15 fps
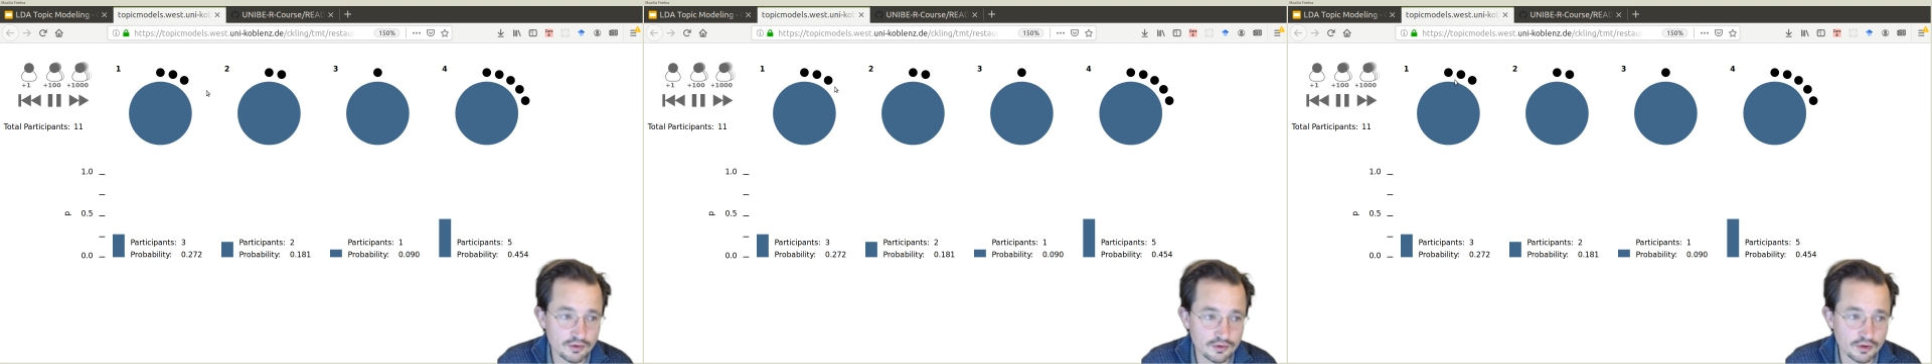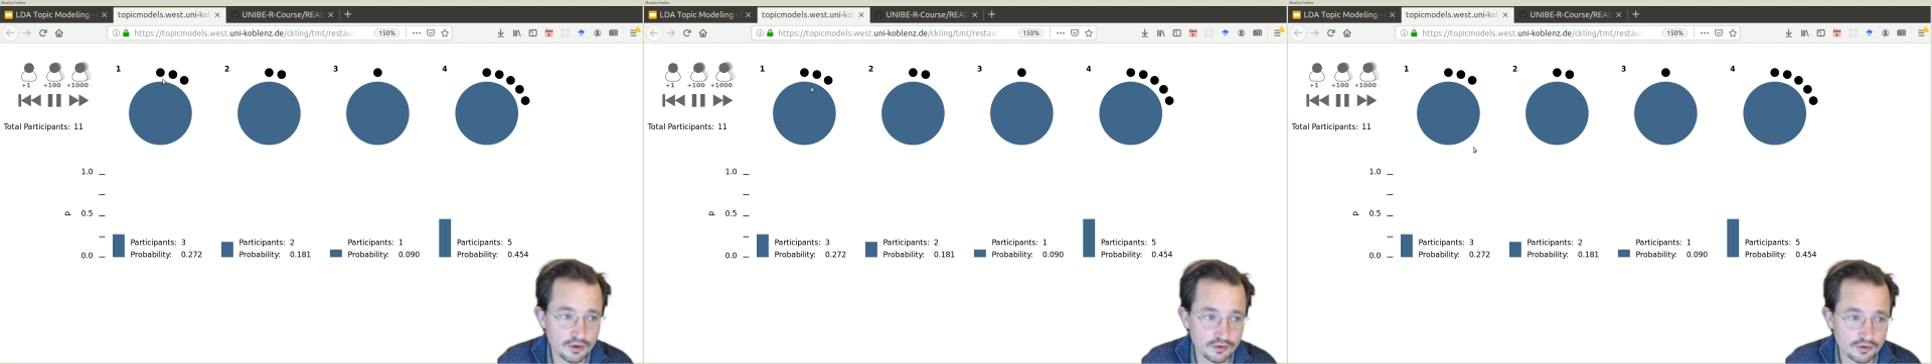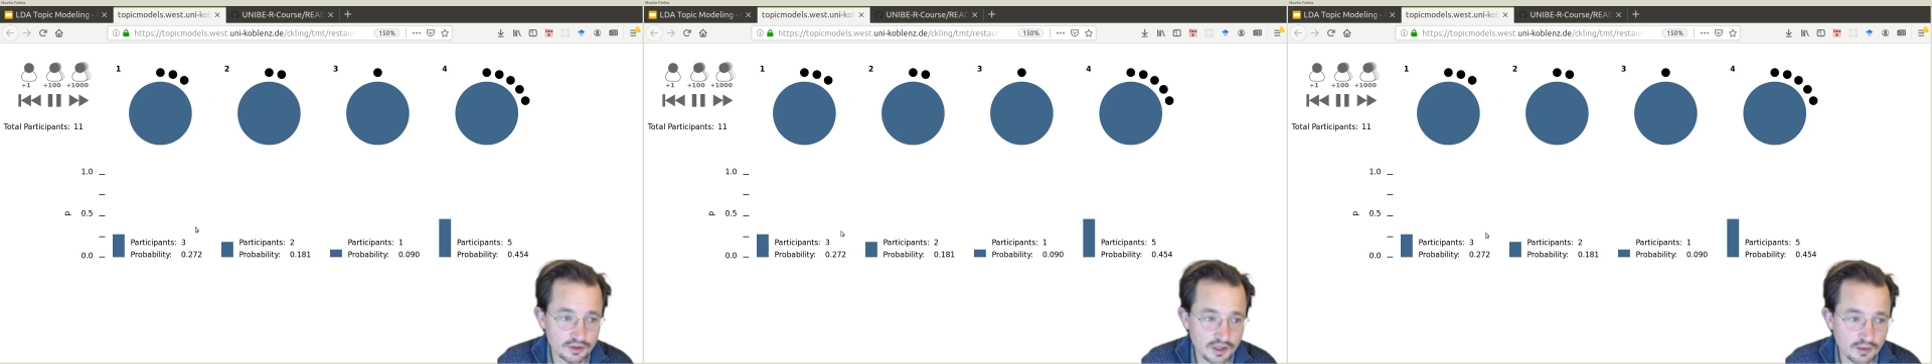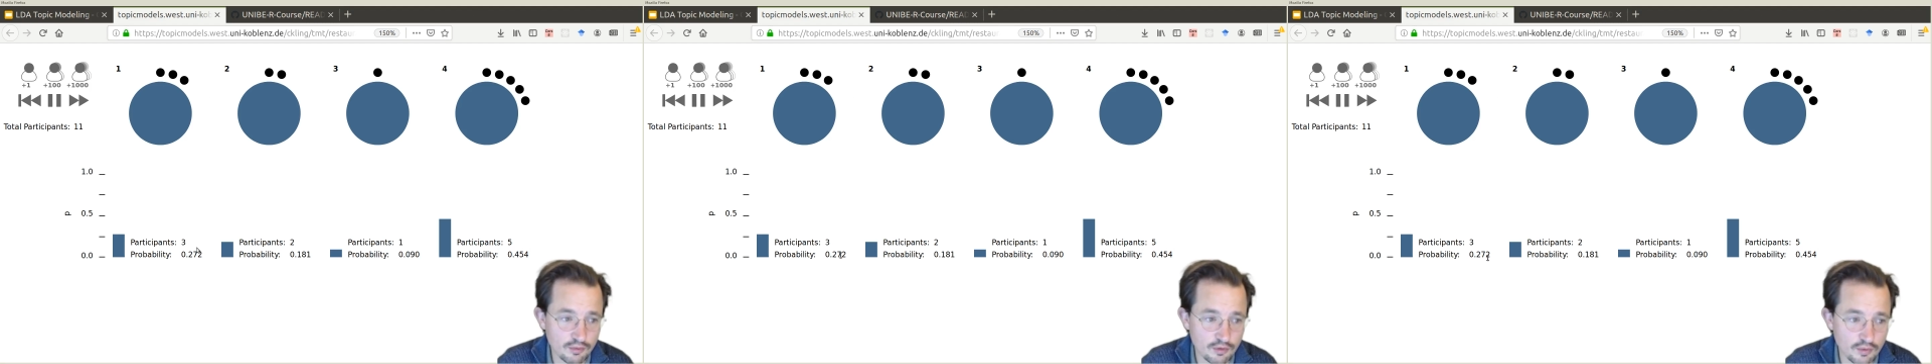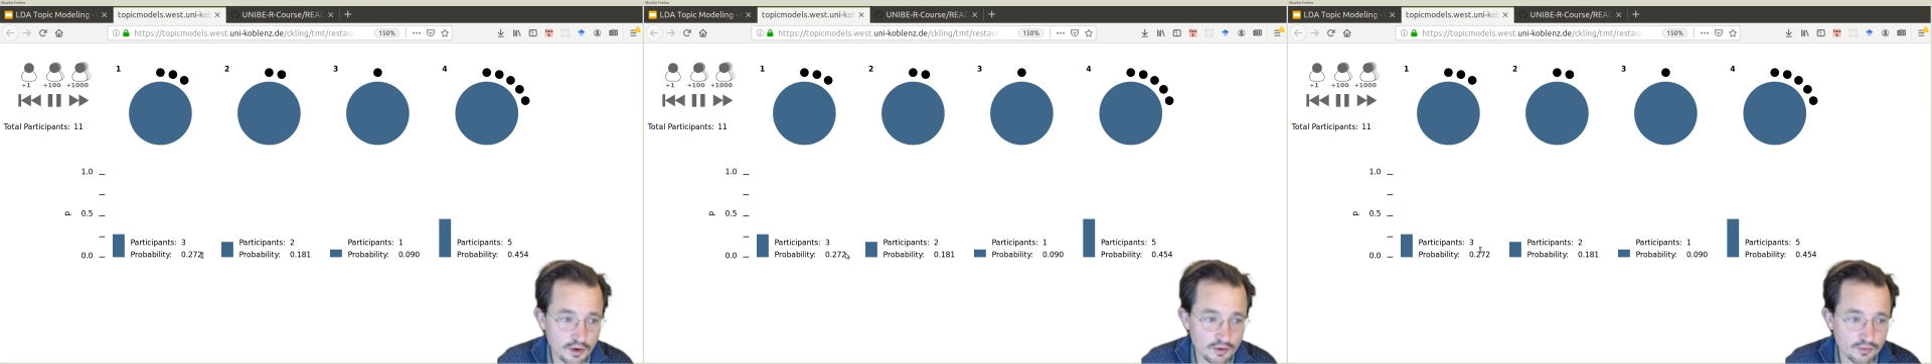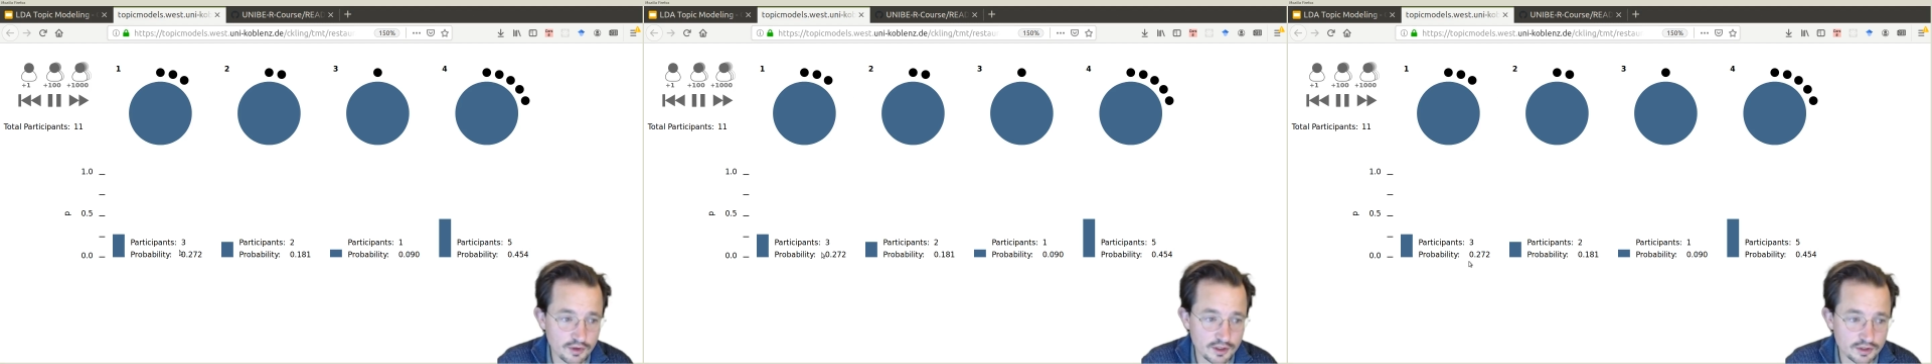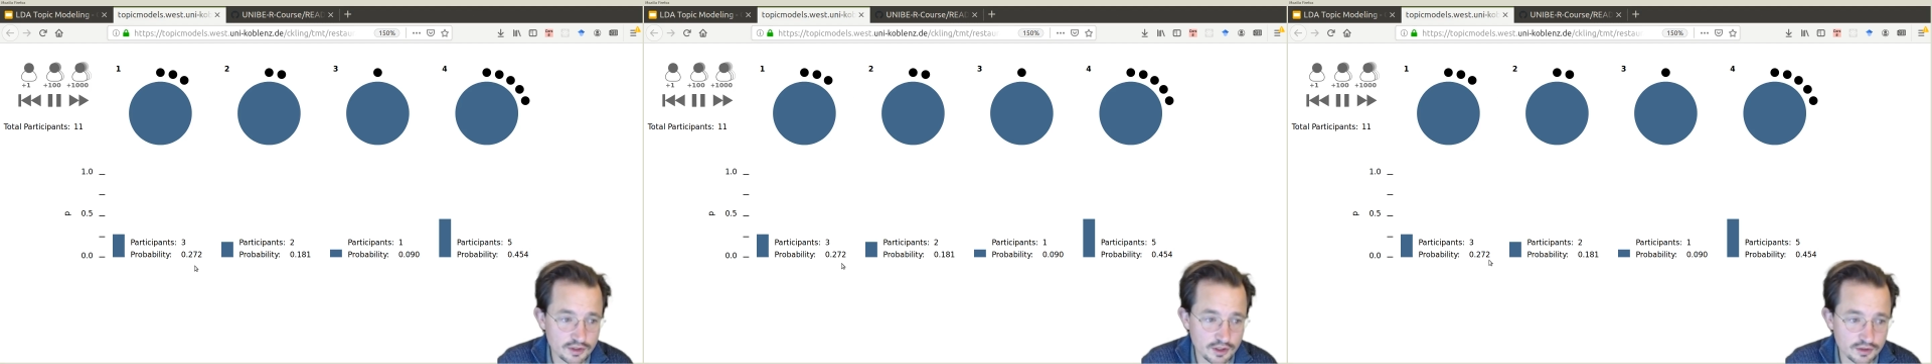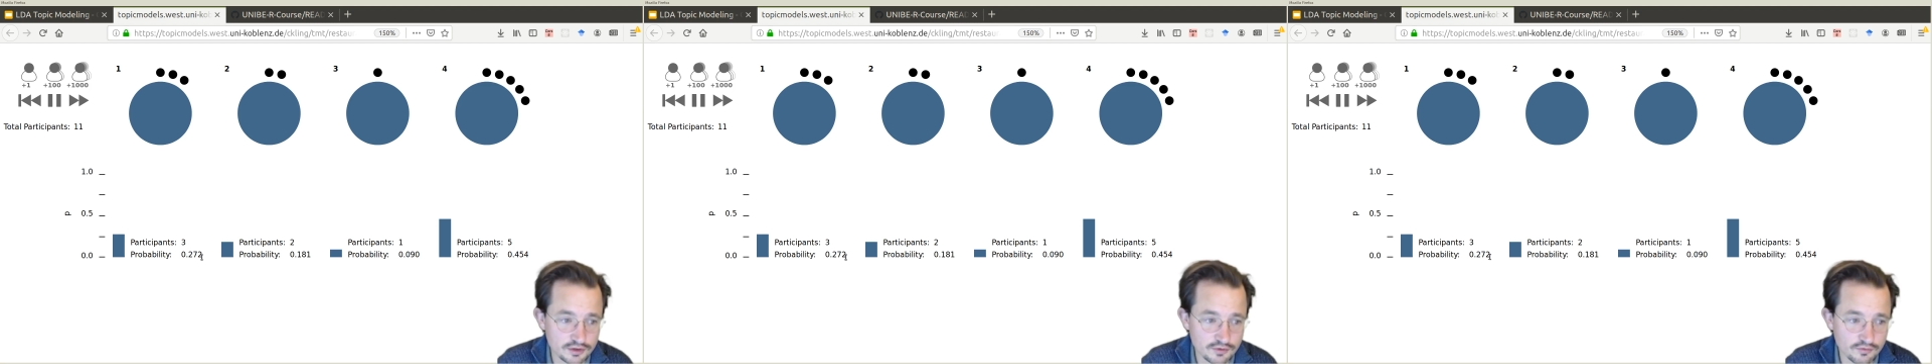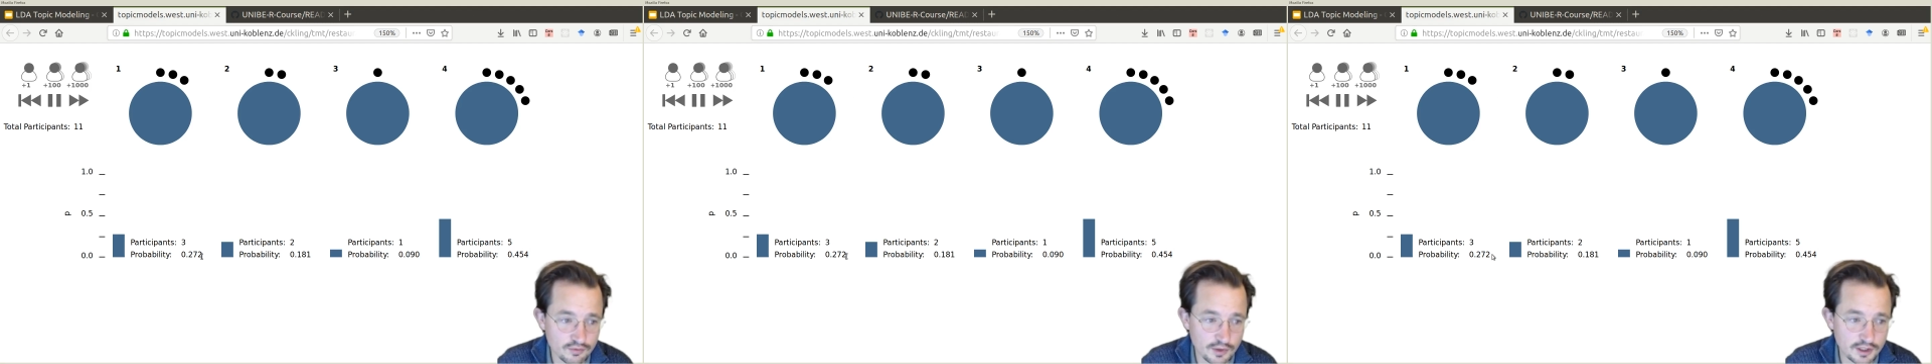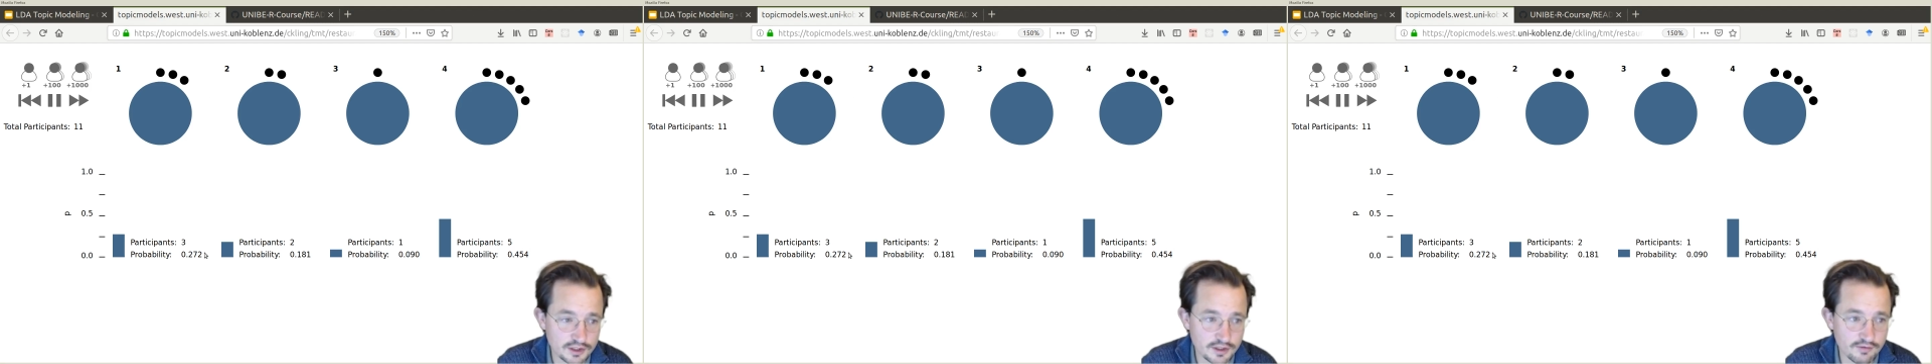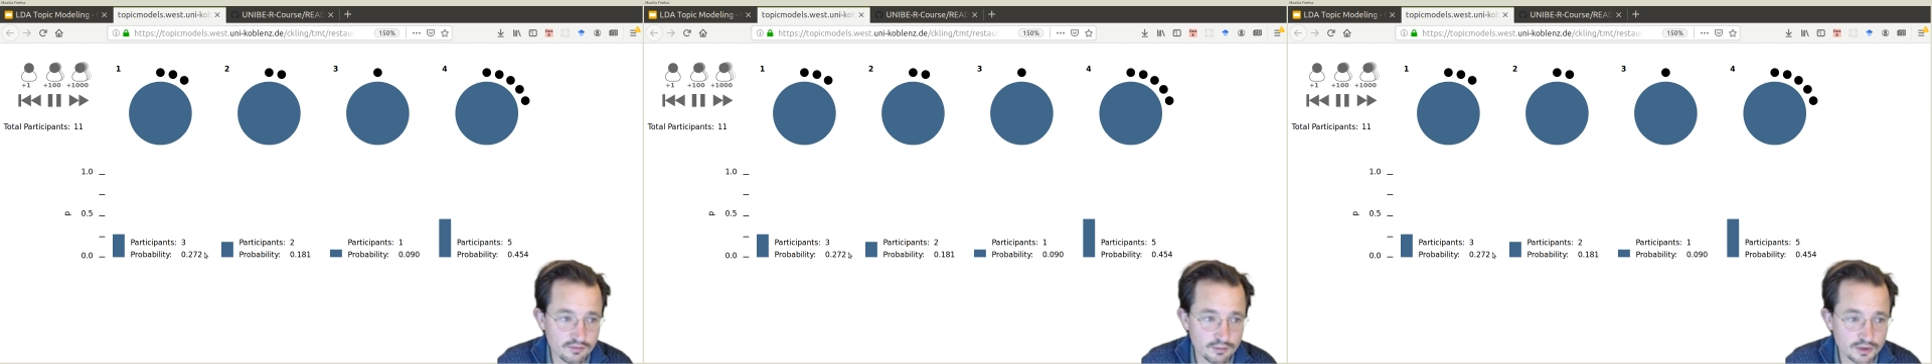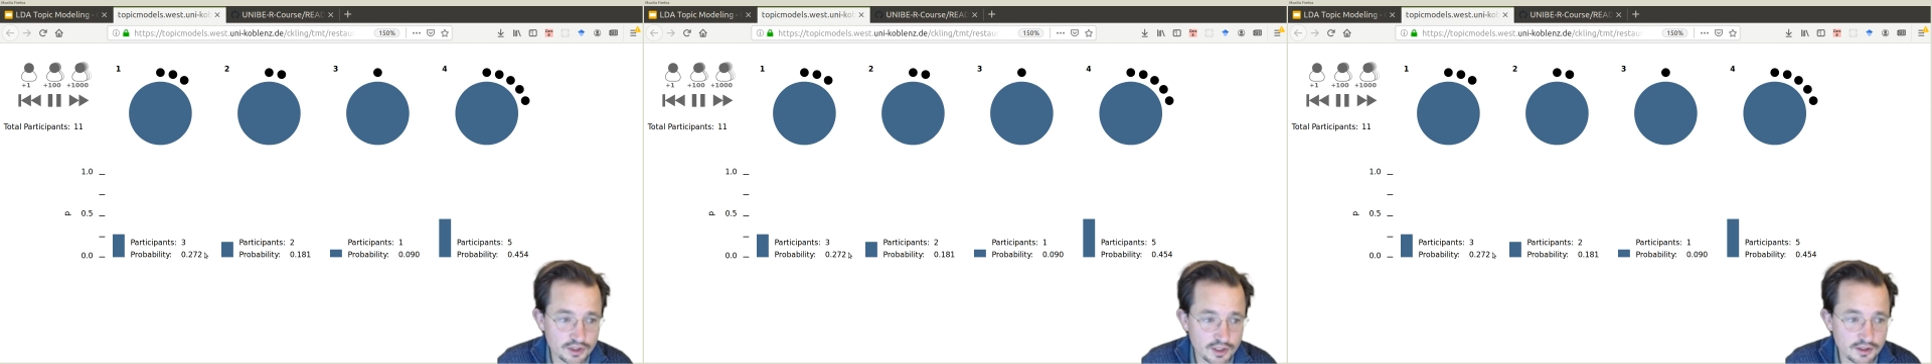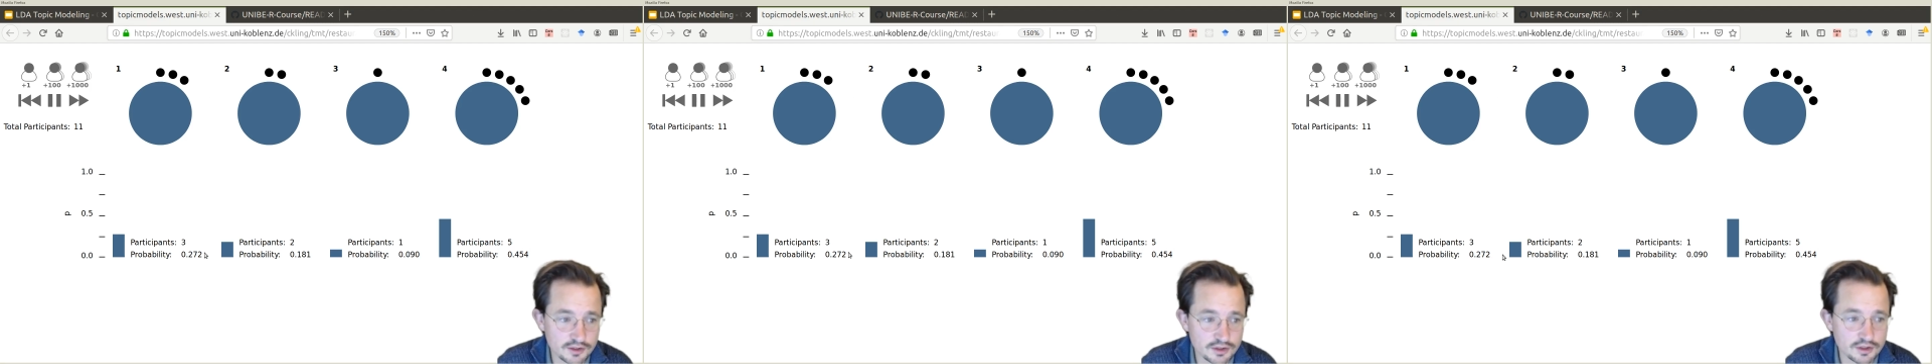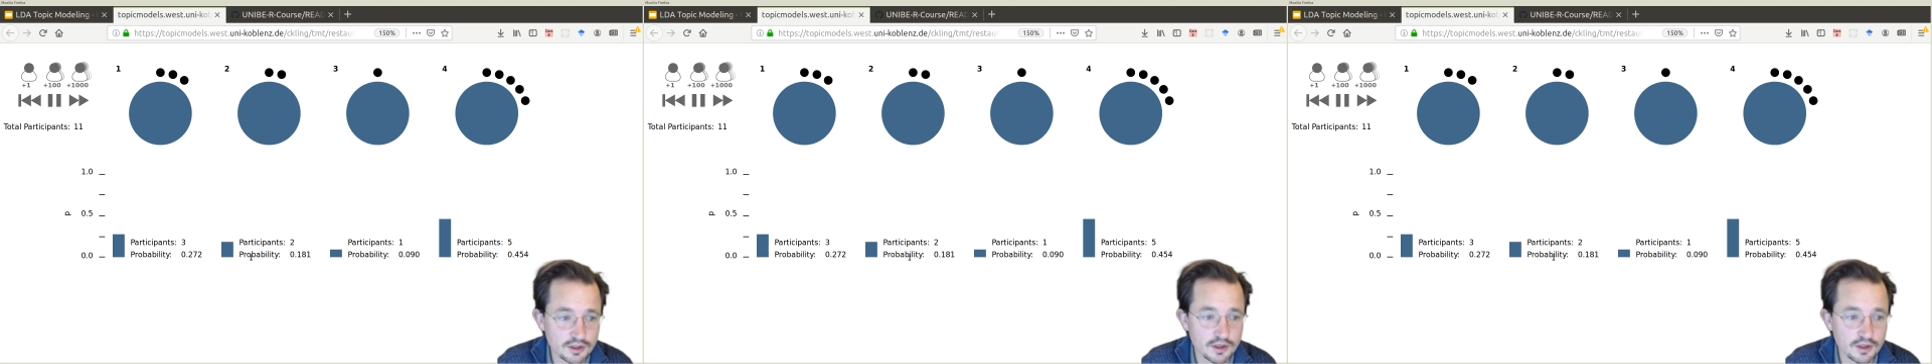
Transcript: go to table one with a chance of 27%,